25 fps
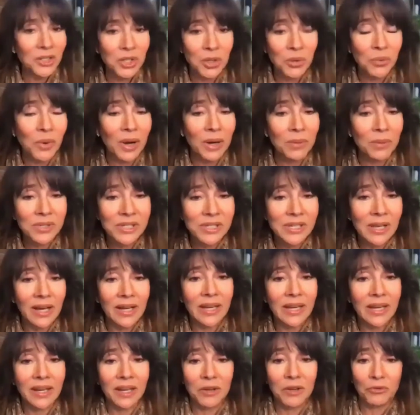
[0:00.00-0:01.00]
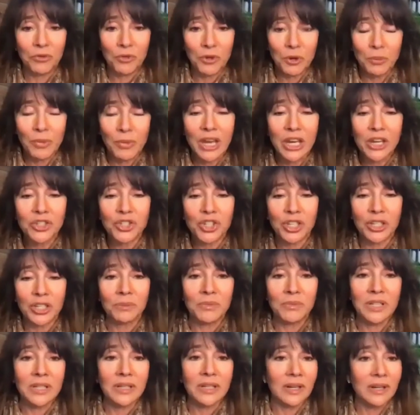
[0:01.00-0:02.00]
website information,
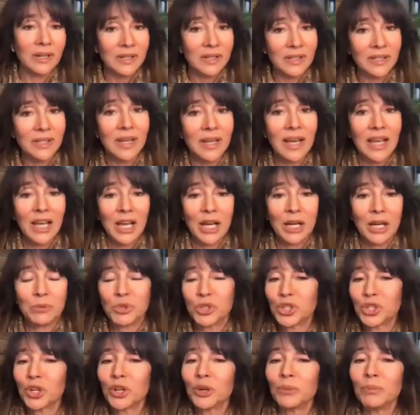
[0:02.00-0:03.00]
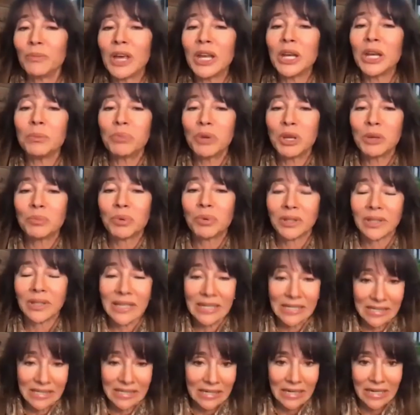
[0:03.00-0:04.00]
because I'm sure many people
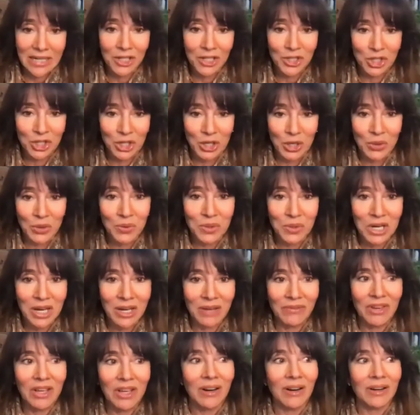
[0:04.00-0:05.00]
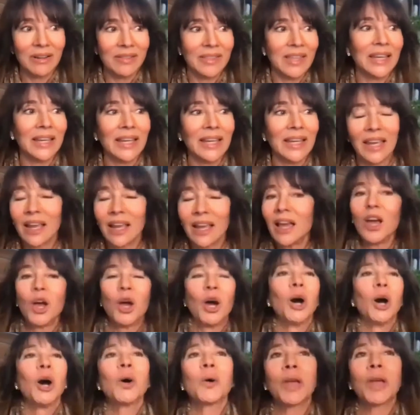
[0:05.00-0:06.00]
listening to you, David, are thinking,
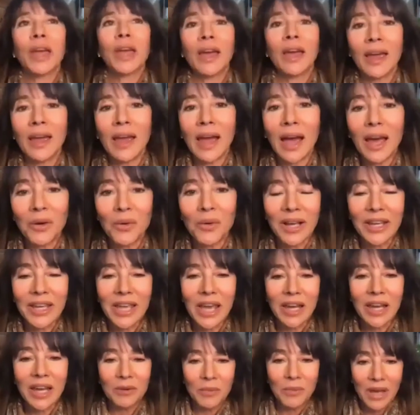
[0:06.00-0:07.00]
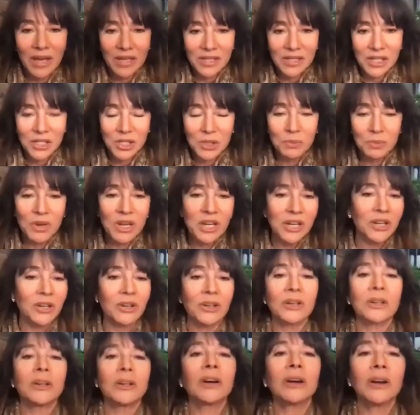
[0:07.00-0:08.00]
okay, how do I get him as a speaker,
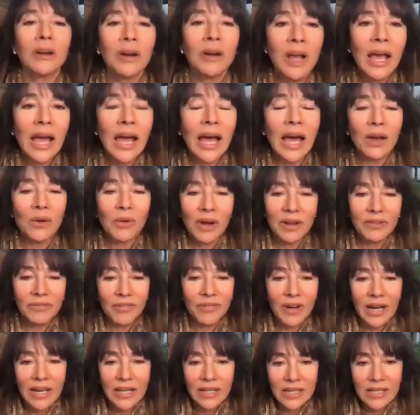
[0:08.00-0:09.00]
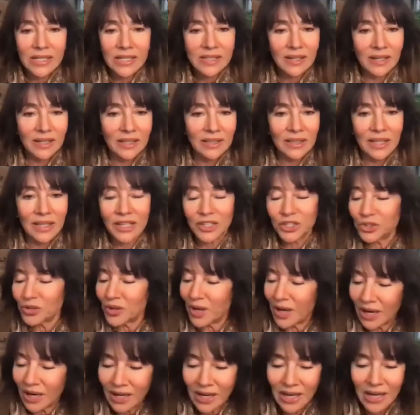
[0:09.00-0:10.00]
or how do I find this online
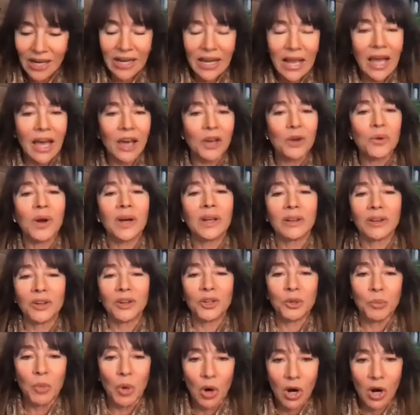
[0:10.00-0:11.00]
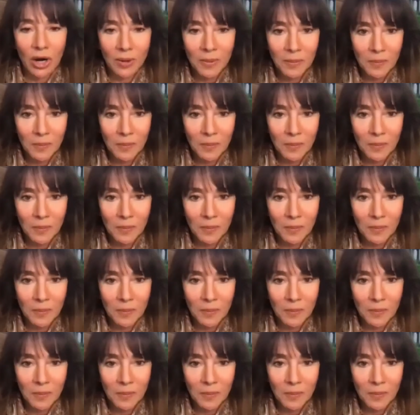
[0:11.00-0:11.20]
training? How do I learn more?